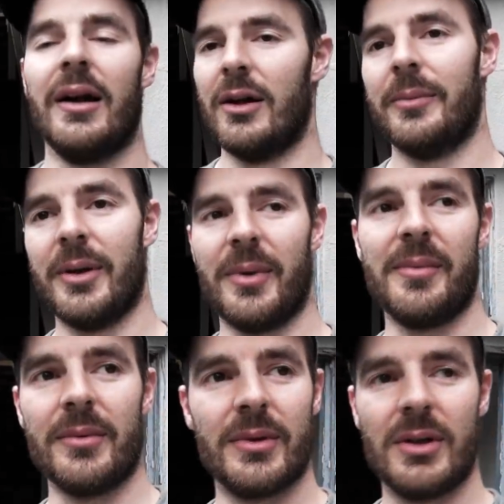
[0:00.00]
I don't know, man.
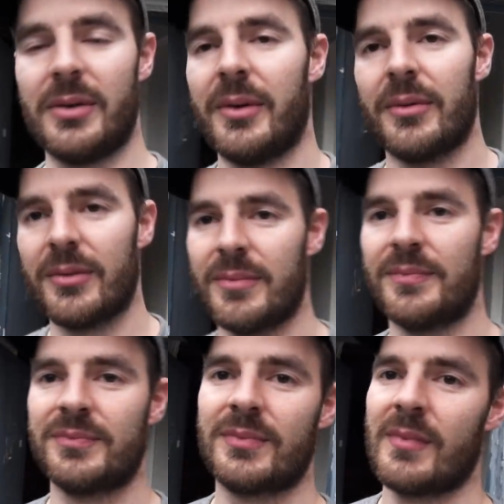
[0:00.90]
Maybe, maybe
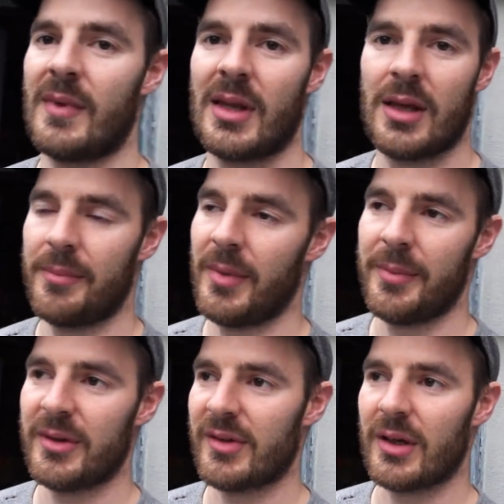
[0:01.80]

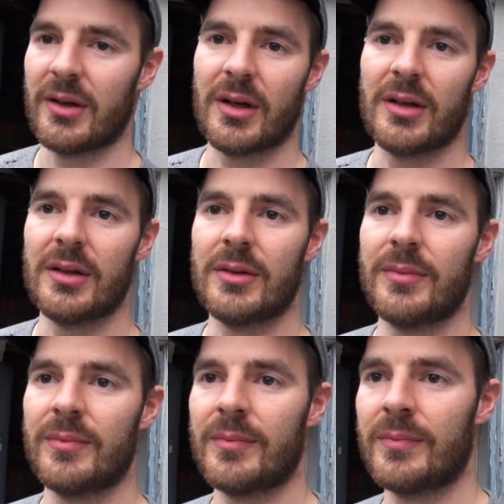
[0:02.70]
Maybe it's not a good idea.
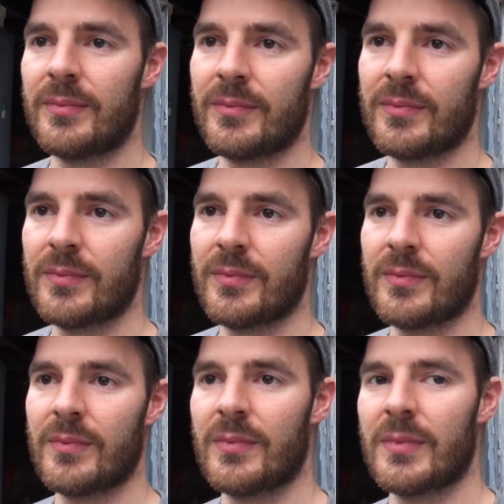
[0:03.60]
What does anarchy mean
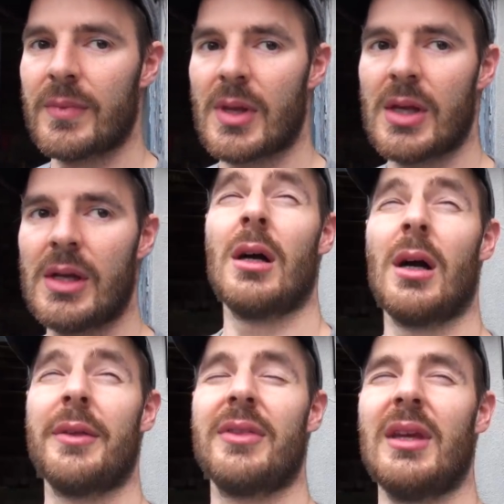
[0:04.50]
again?
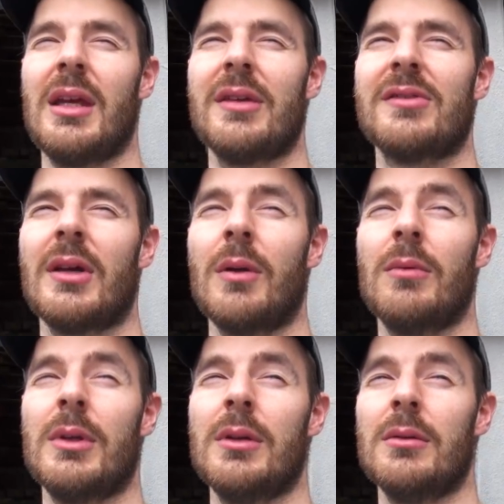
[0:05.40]
I think it's like
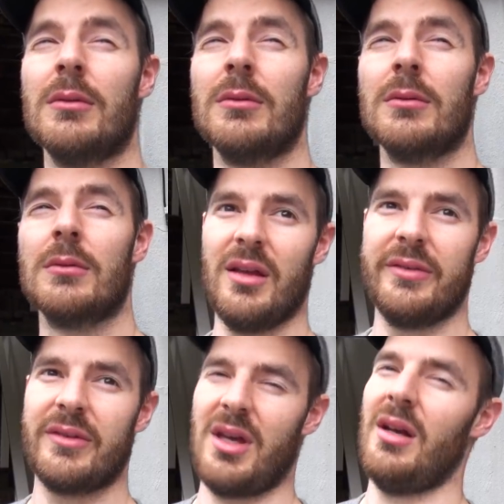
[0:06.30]
when you.
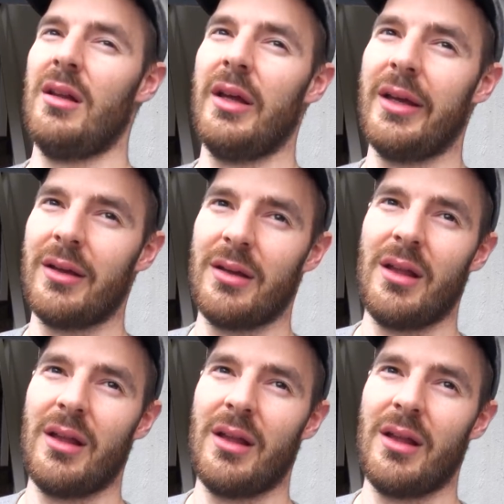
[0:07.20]
It's kind of like.